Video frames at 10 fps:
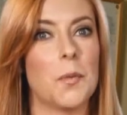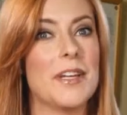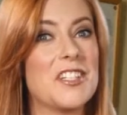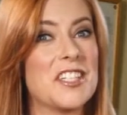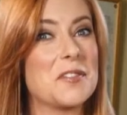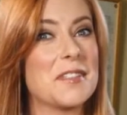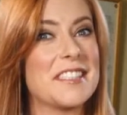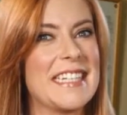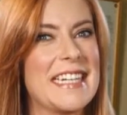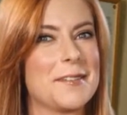We just
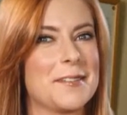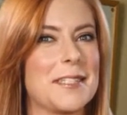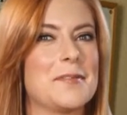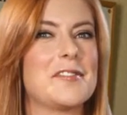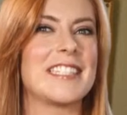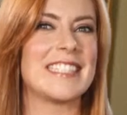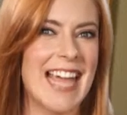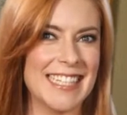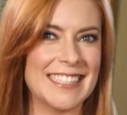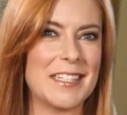received some
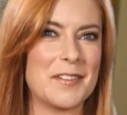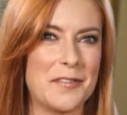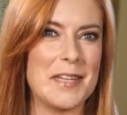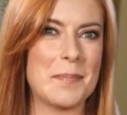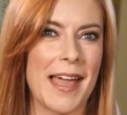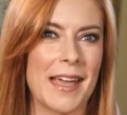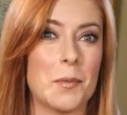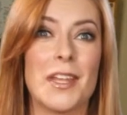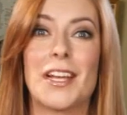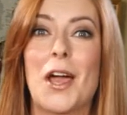fantastic feedback
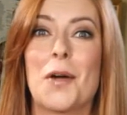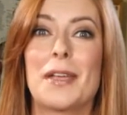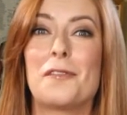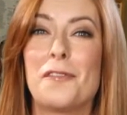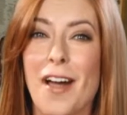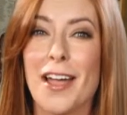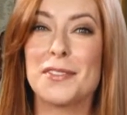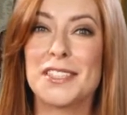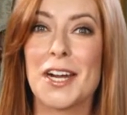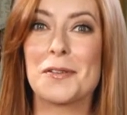with a glowing five
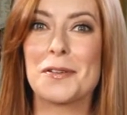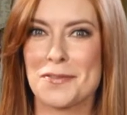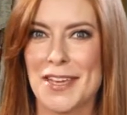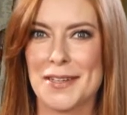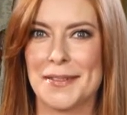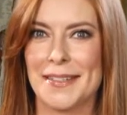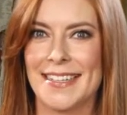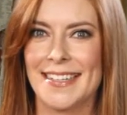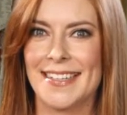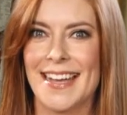star review.
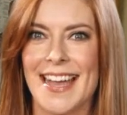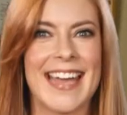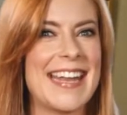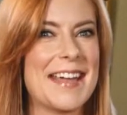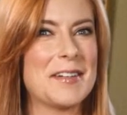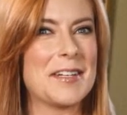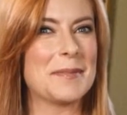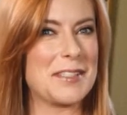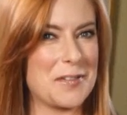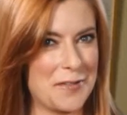And now
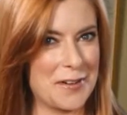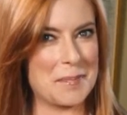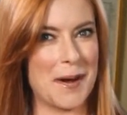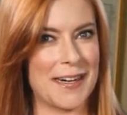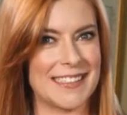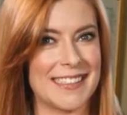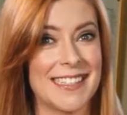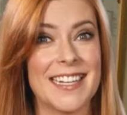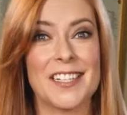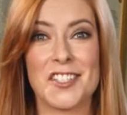comes the fun part
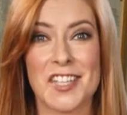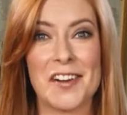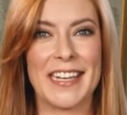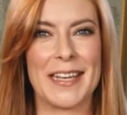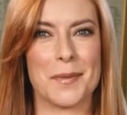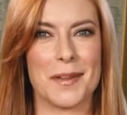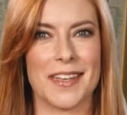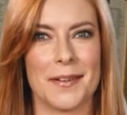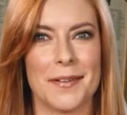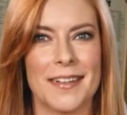sharing it with
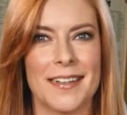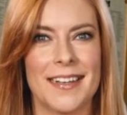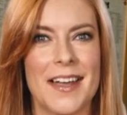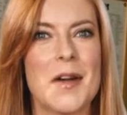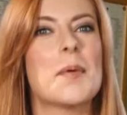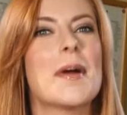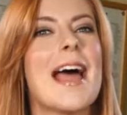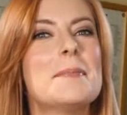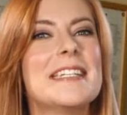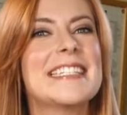you. We're
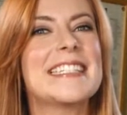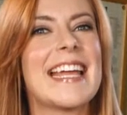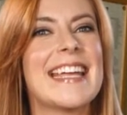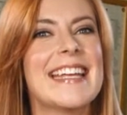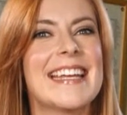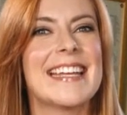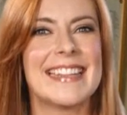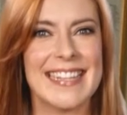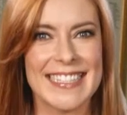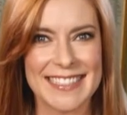happy to say
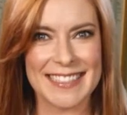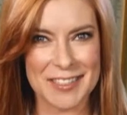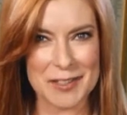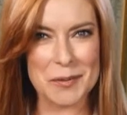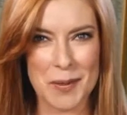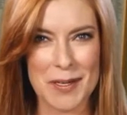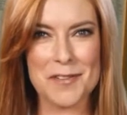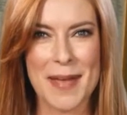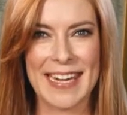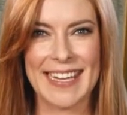this is just one
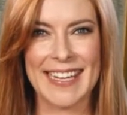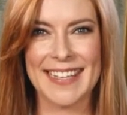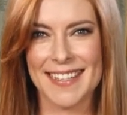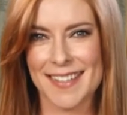of many.